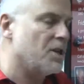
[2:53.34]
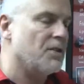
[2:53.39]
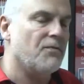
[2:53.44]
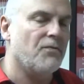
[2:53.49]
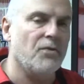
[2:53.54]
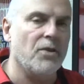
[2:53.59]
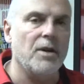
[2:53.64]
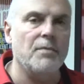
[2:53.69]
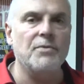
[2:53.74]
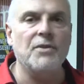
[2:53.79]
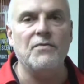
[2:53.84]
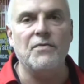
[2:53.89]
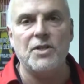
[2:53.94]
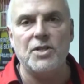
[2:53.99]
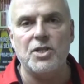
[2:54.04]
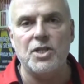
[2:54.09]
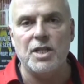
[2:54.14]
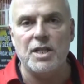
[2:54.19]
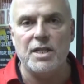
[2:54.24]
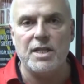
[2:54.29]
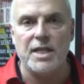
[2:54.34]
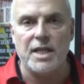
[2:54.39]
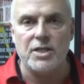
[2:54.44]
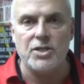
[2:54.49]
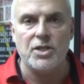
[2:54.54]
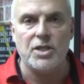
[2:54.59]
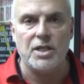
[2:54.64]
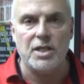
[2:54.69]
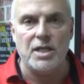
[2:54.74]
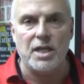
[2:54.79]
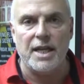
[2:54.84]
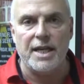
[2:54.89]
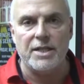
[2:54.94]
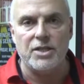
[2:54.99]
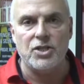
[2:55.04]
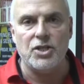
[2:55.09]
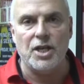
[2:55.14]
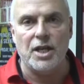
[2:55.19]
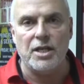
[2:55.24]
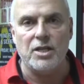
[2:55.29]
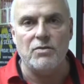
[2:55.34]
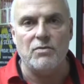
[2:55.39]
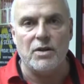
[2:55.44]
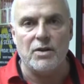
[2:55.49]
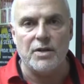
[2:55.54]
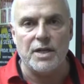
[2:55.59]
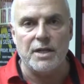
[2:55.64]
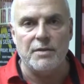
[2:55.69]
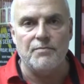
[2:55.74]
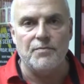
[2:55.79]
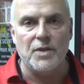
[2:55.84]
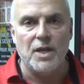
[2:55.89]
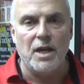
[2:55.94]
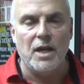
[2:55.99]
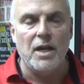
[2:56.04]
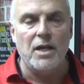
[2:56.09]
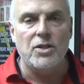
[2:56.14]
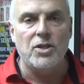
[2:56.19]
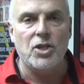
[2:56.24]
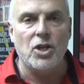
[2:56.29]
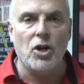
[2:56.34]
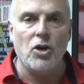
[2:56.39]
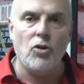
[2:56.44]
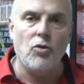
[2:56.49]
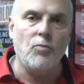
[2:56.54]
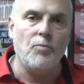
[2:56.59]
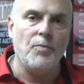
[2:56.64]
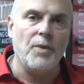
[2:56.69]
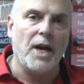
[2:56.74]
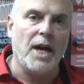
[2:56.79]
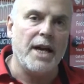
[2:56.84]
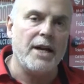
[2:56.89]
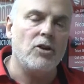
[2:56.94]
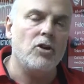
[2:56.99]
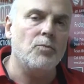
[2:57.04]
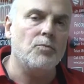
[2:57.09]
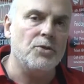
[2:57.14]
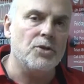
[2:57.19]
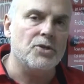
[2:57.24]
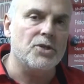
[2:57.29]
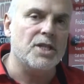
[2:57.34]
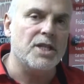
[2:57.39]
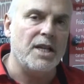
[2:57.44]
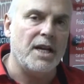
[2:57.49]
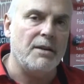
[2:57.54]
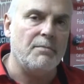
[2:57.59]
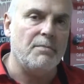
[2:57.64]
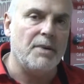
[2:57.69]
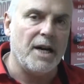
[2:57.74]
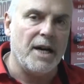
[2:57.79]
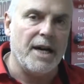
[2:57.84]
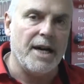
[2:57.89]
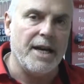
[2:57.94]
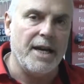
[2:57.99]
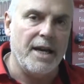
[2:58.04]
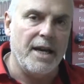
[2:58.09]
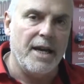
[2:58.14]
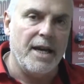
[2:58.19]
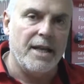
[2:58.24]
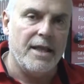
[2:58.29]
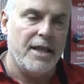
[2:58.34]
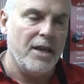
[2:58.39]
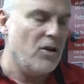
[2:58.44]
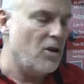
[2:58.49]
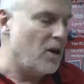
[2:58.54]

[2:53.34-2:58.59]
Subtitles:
from the visioning sessions last January. So I hope you'll stop by the